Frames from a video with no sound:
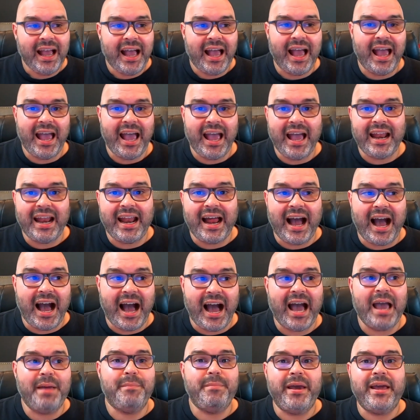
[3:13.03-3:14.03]
and
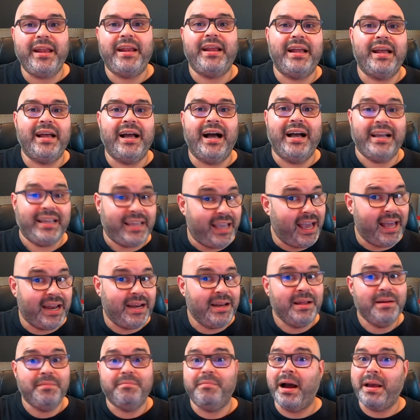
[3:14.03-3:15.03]
I made it,
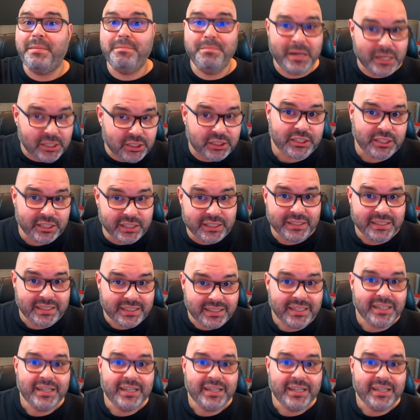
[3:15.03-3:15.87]
again, my mission.